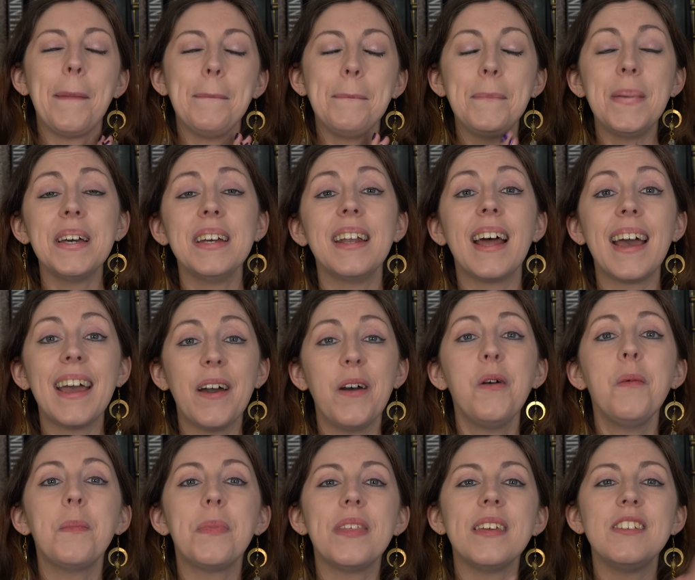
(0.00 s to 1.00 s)
But I
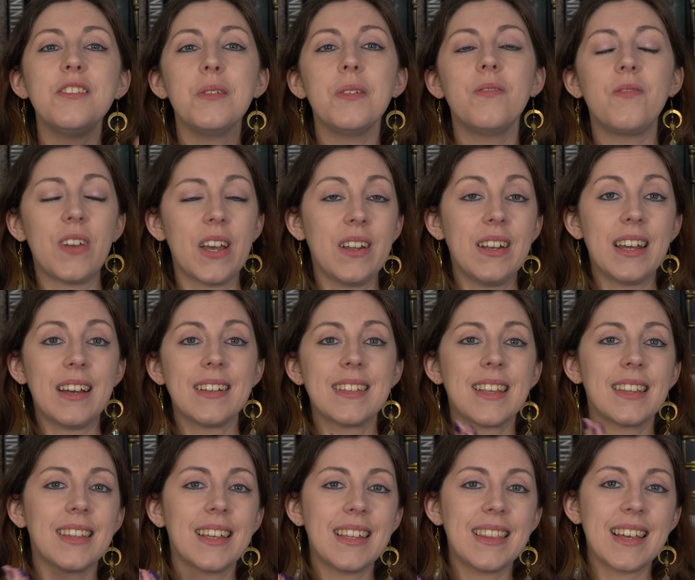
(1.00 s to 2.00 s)
hope that you have found out
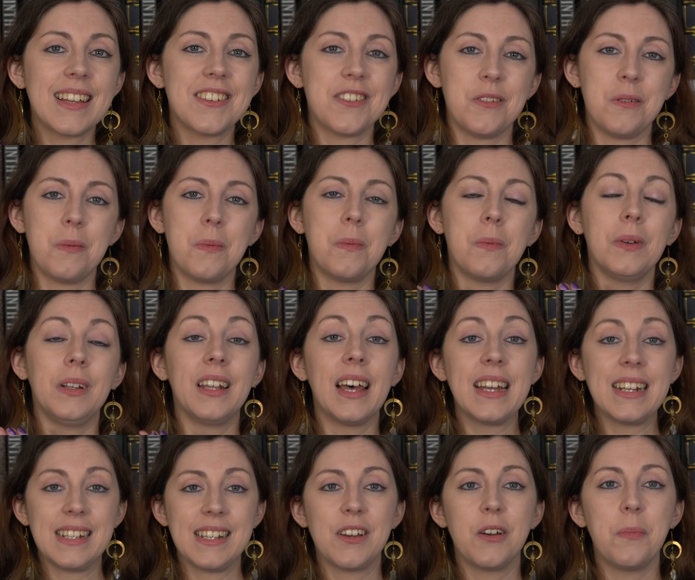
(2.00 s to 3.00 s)
something that you would
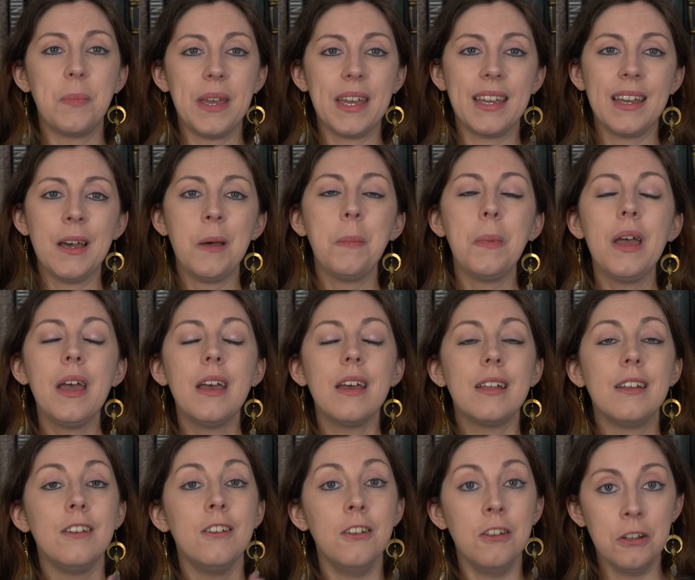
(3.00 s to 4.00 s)
like to go pick up,
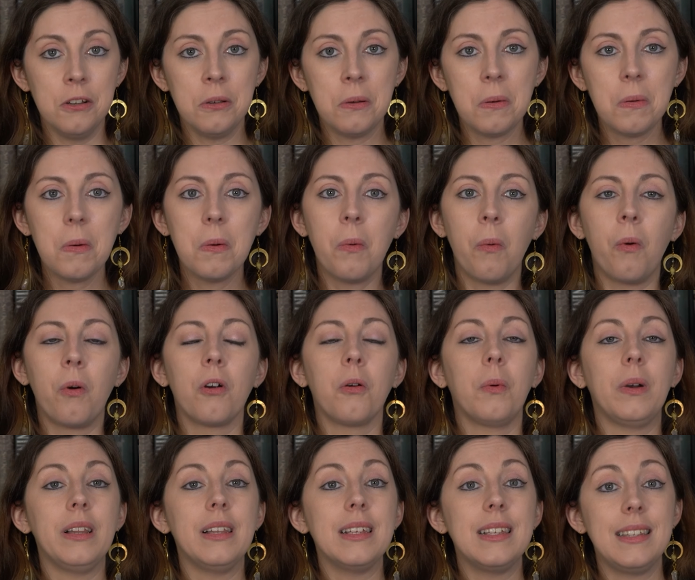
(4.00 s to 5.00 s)
new, or
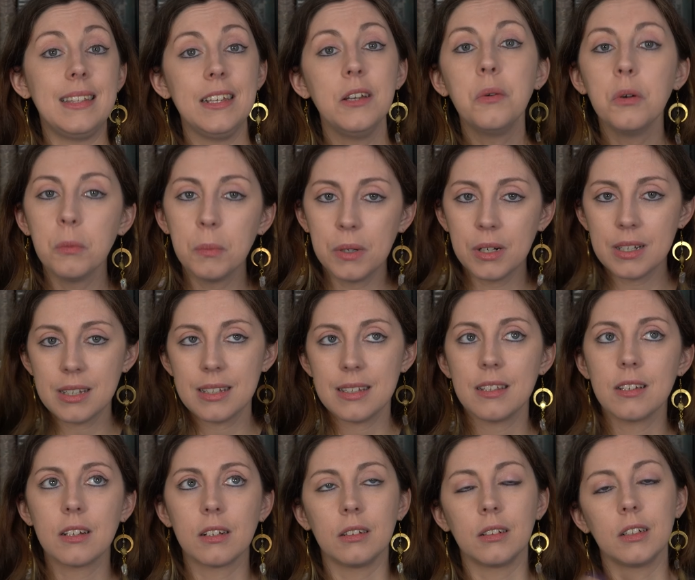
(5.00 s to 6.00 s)
one of the sequel books,
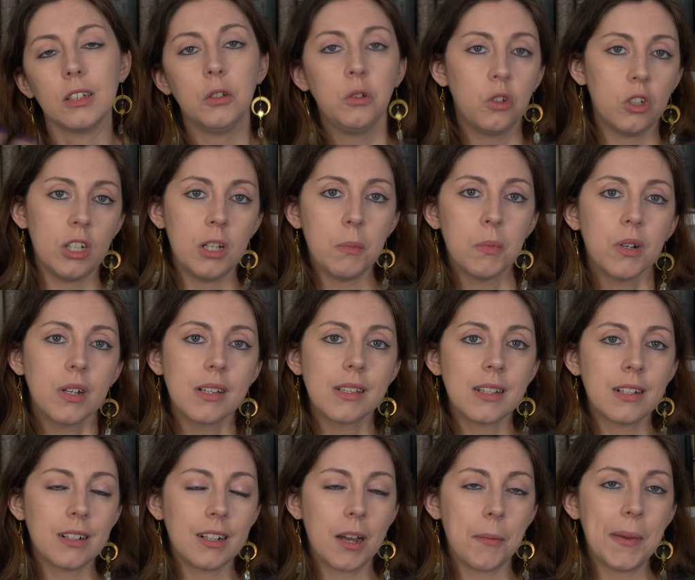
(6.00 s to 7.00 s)
conclusion-y books
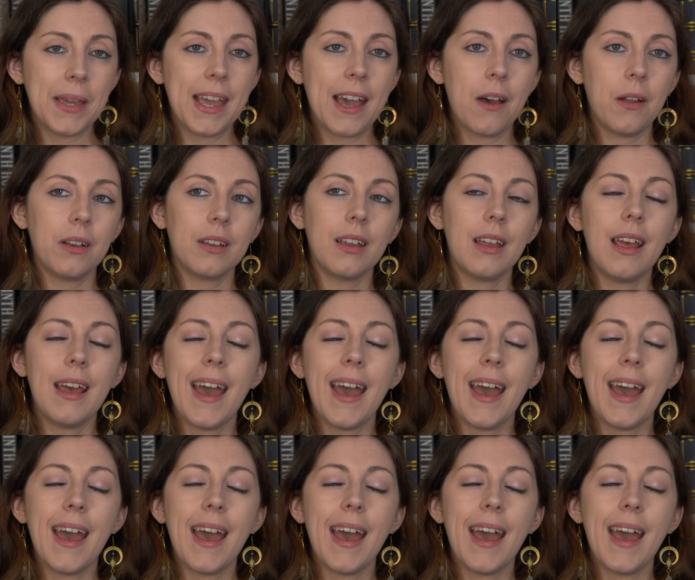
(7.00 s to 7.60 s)
that are coming out.